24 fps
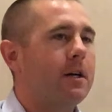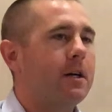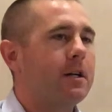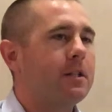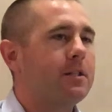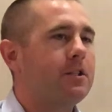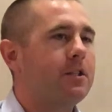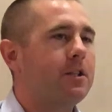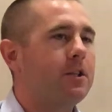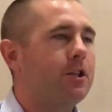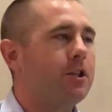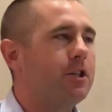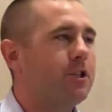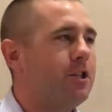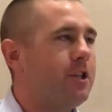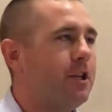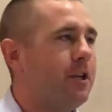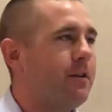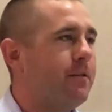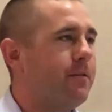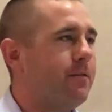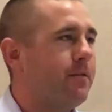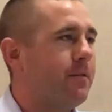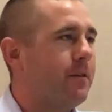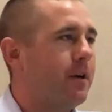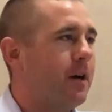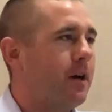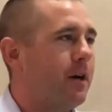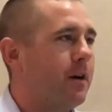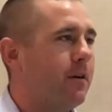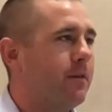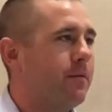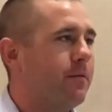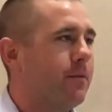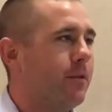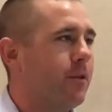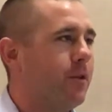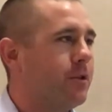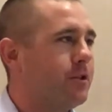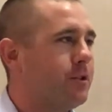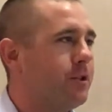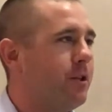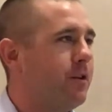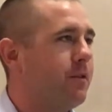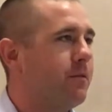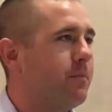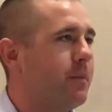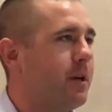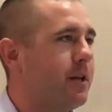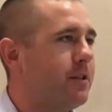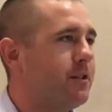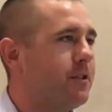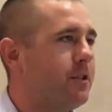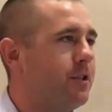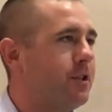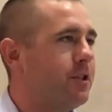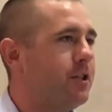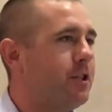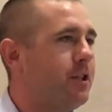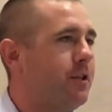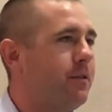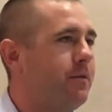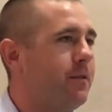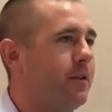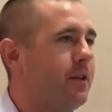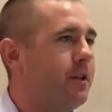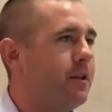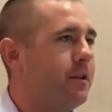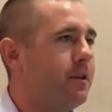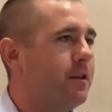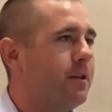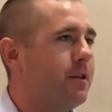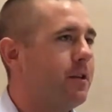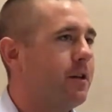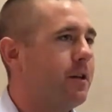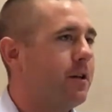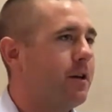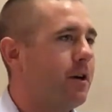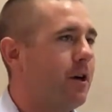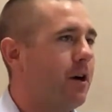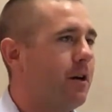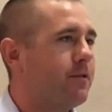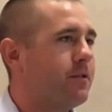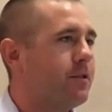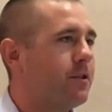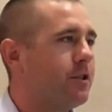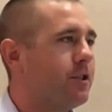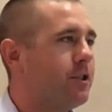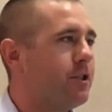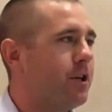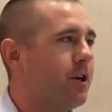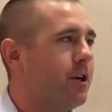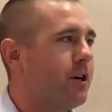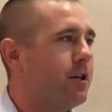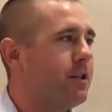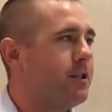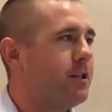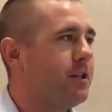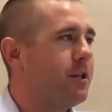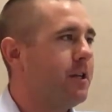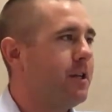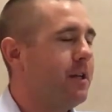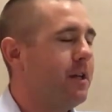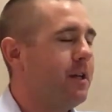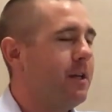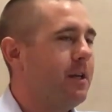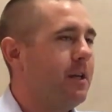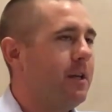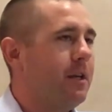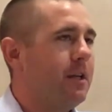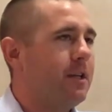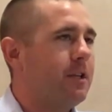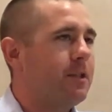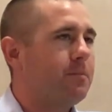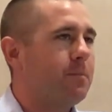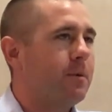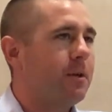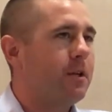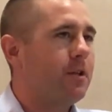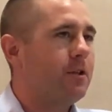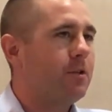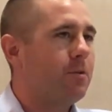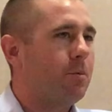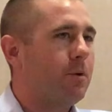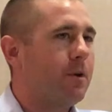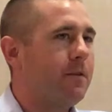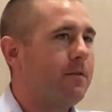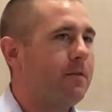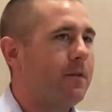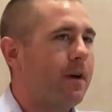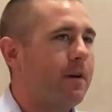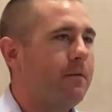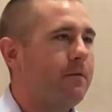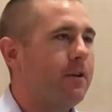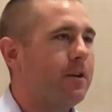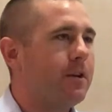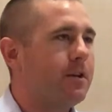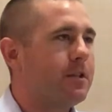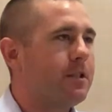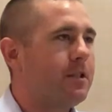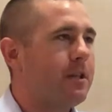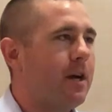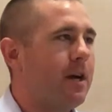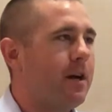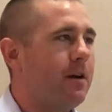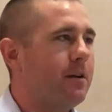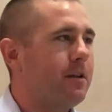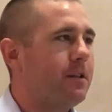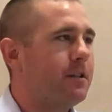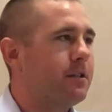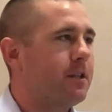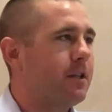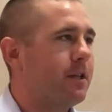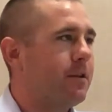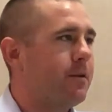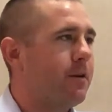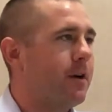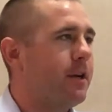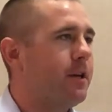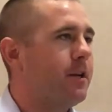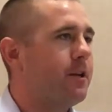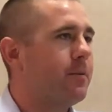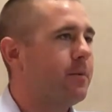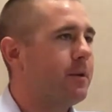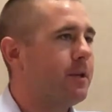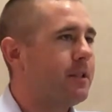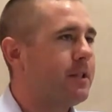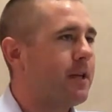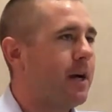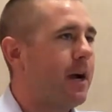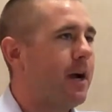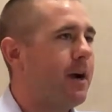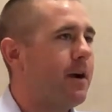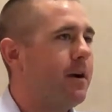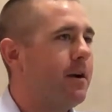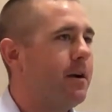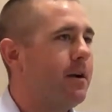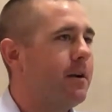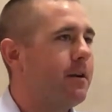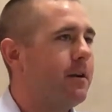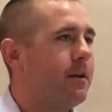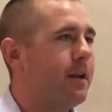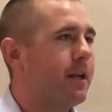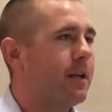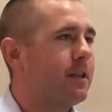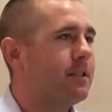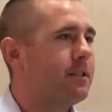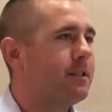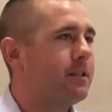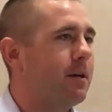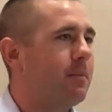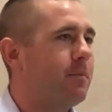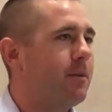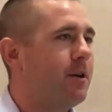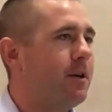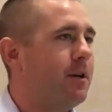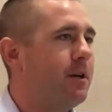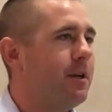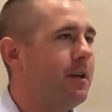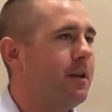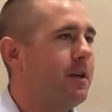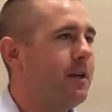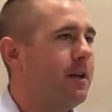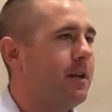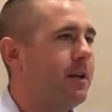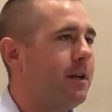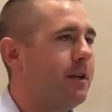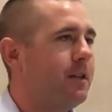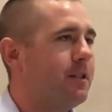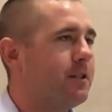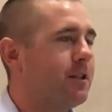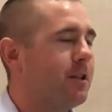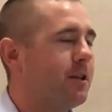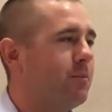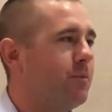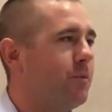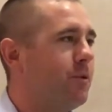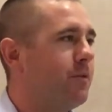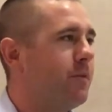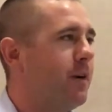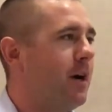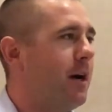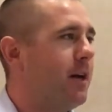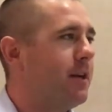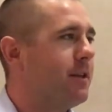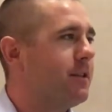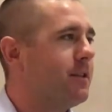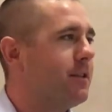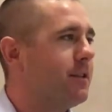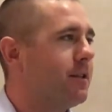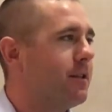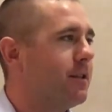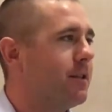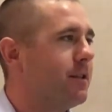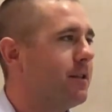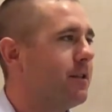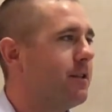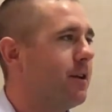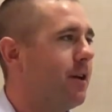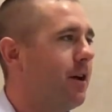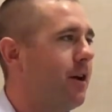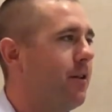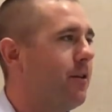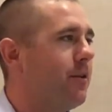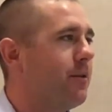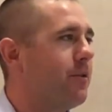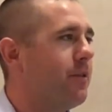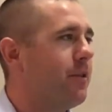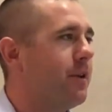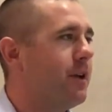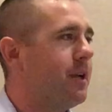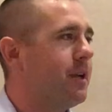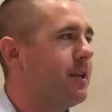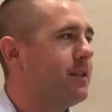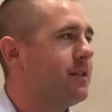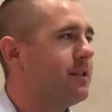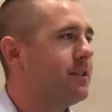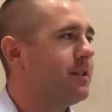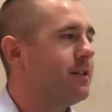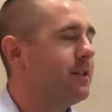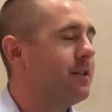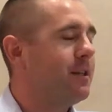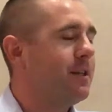Senior Chief, for those of you who have met Senior Chief Eaton, the officer in charge, he's been in 25 years now. He's getting ready to retire next summer. He's going to move on to other things.